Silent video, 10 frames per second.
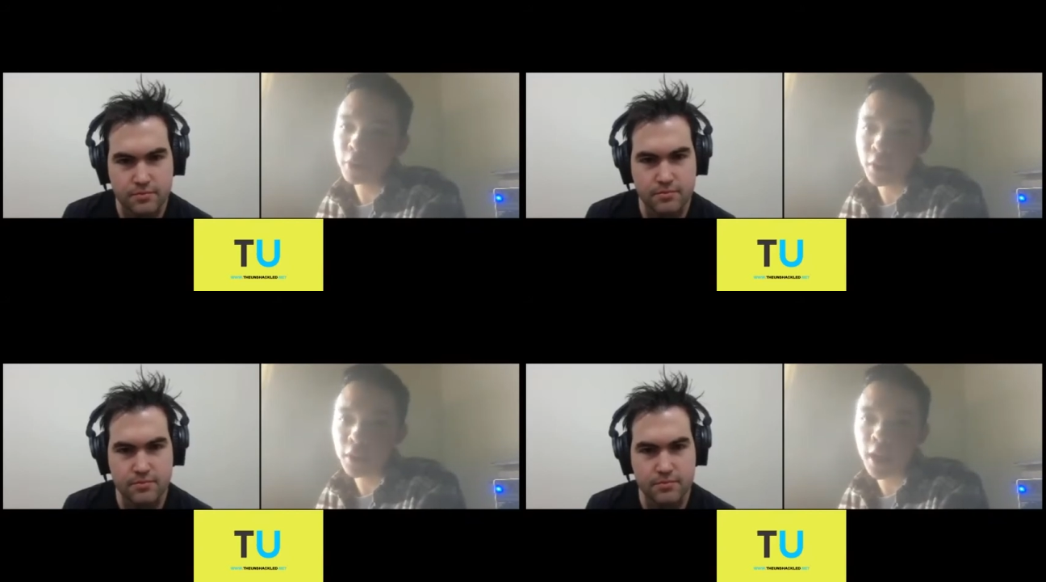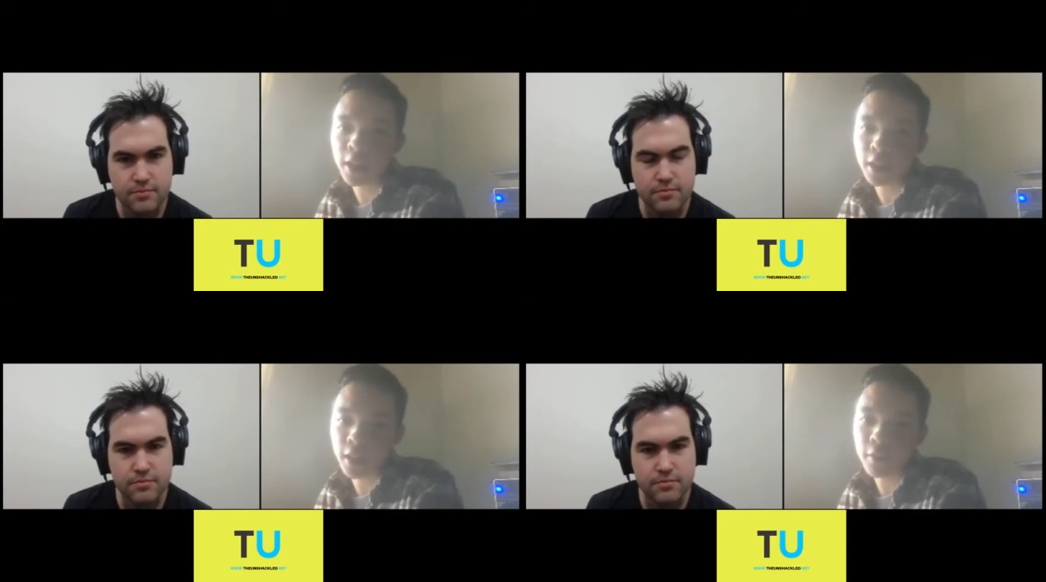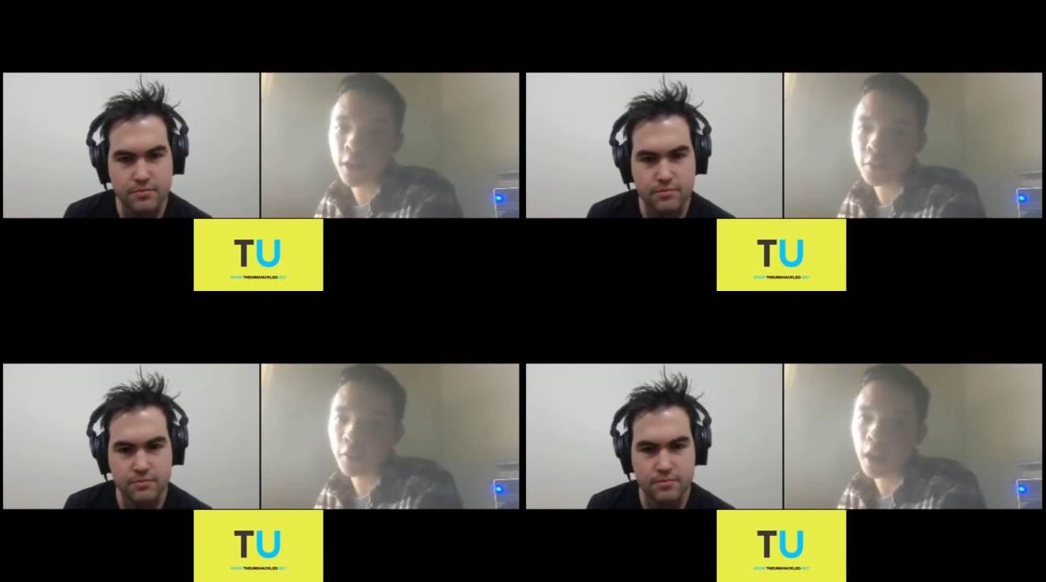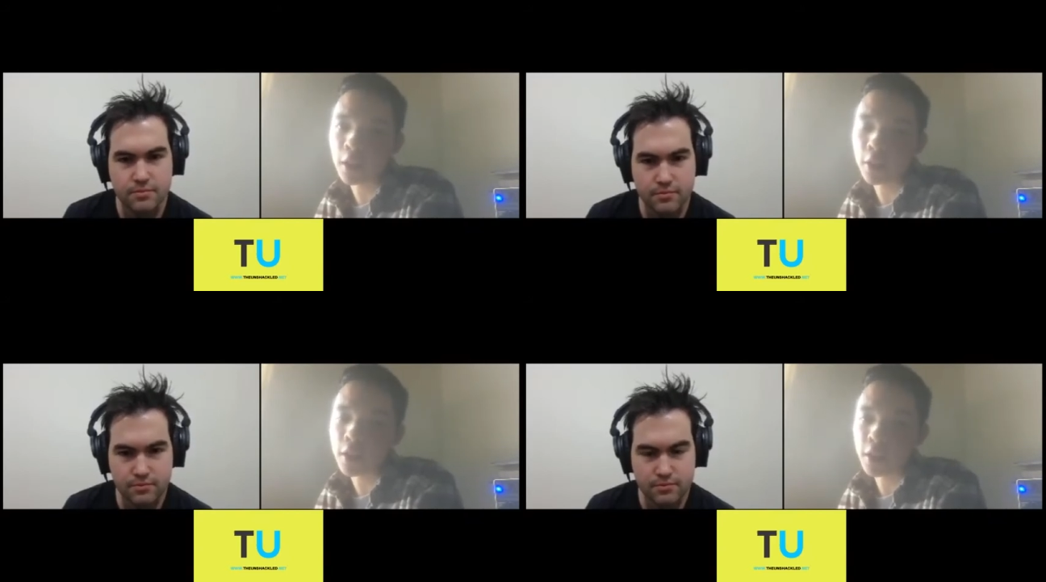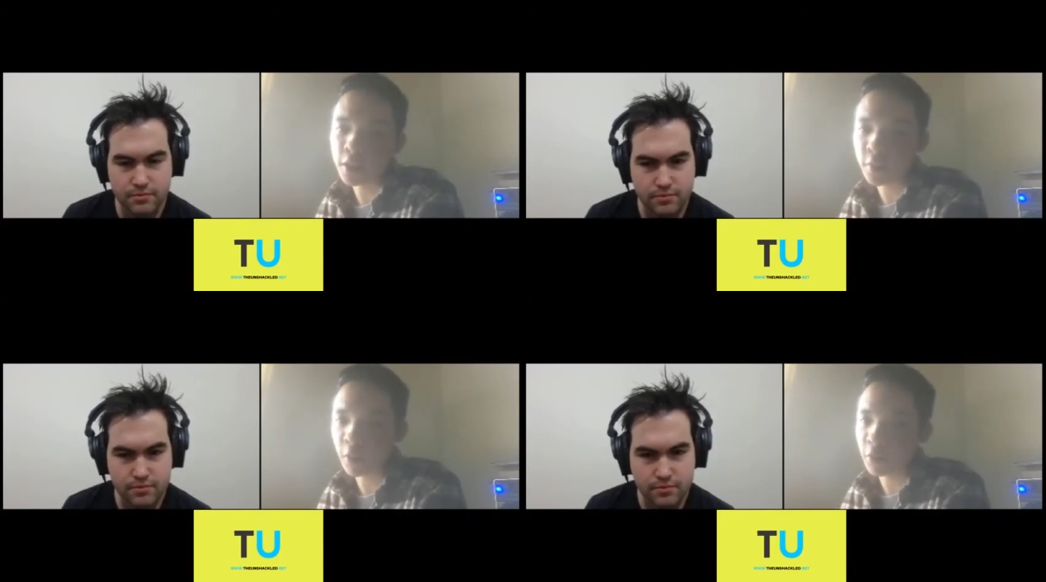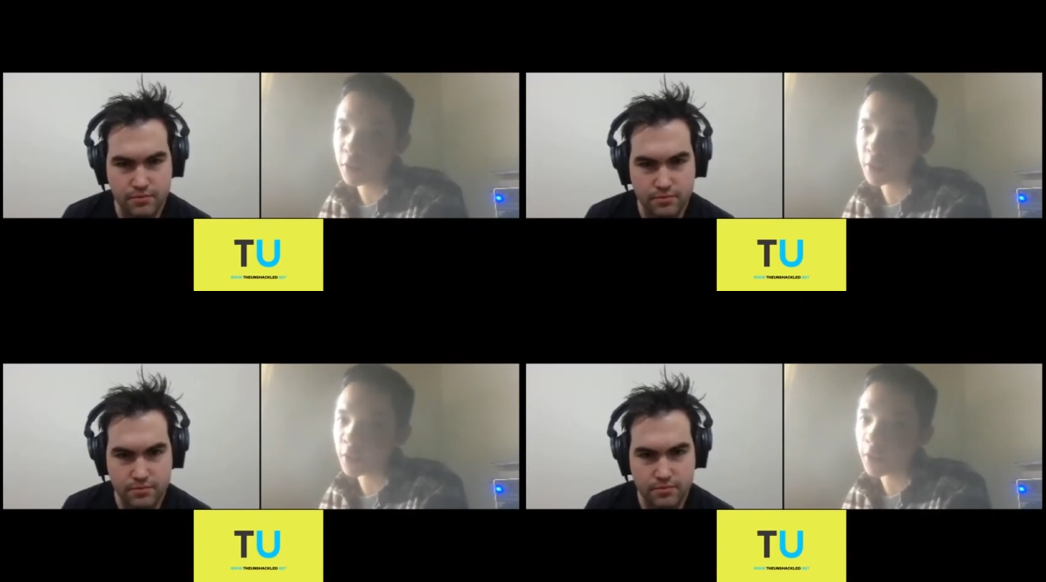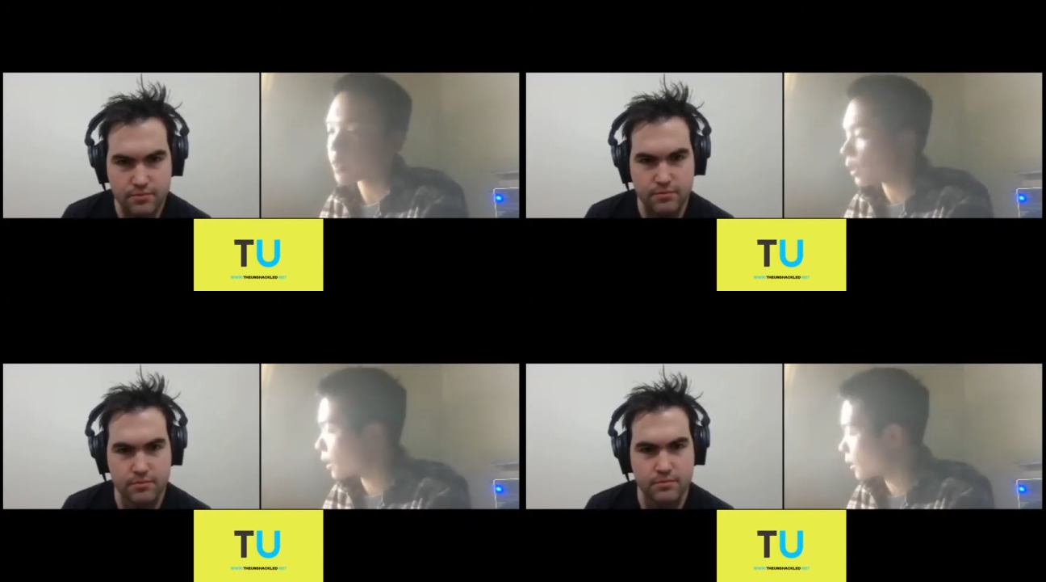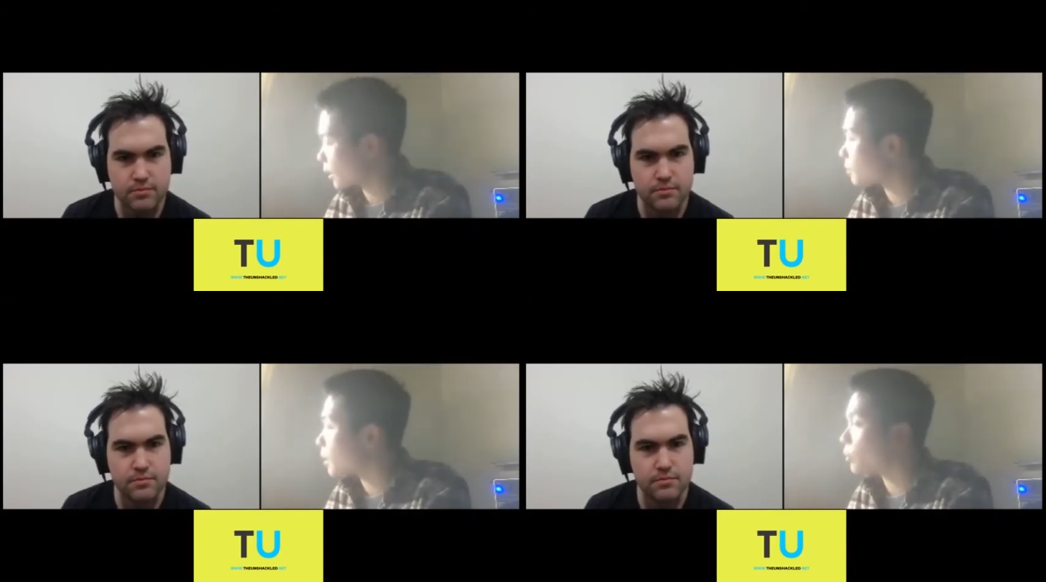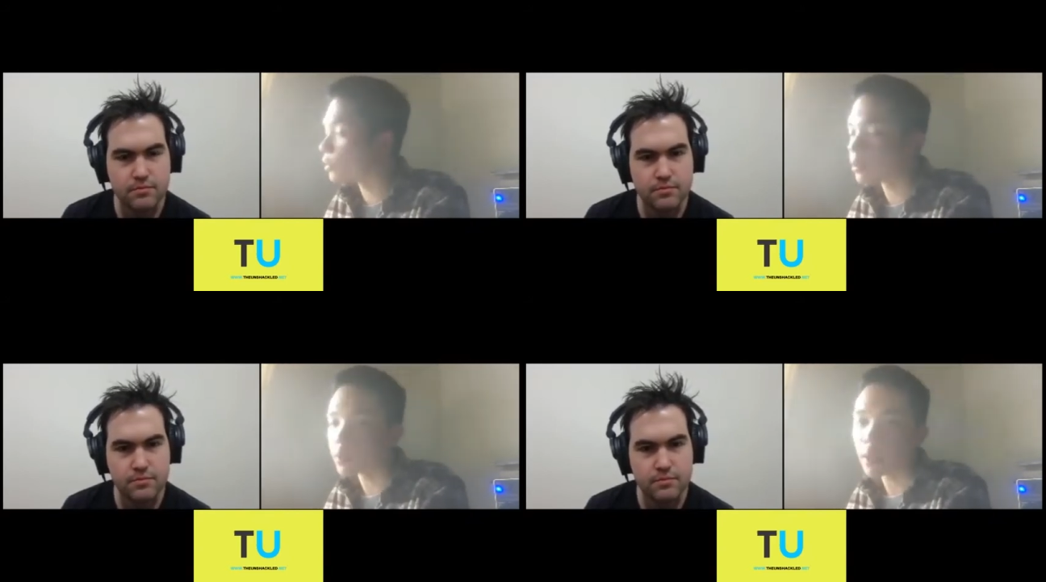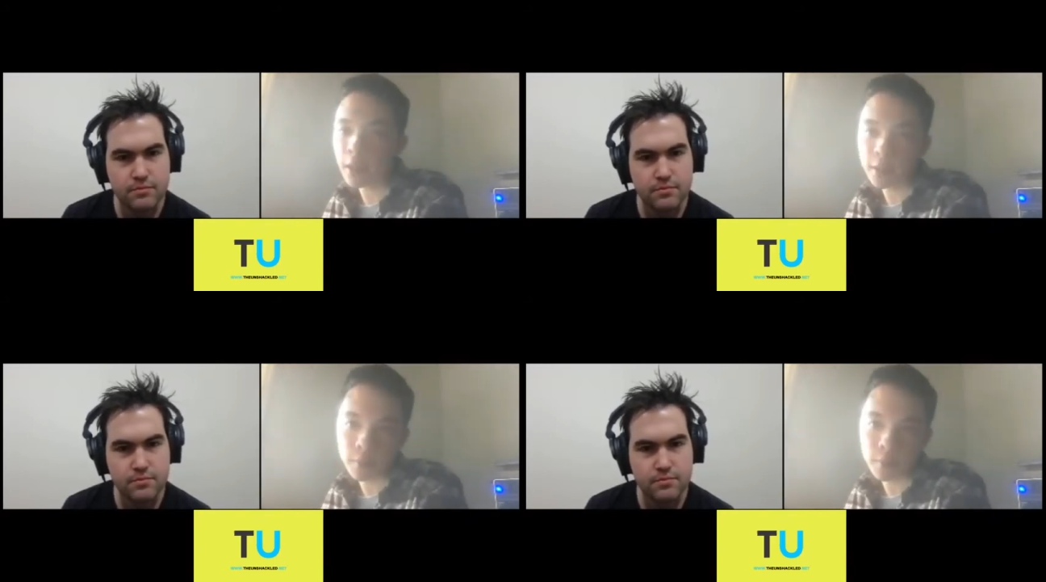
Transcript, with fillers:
Speaker 1: it at face value in the experiences I've seen, and I think other people do that as well.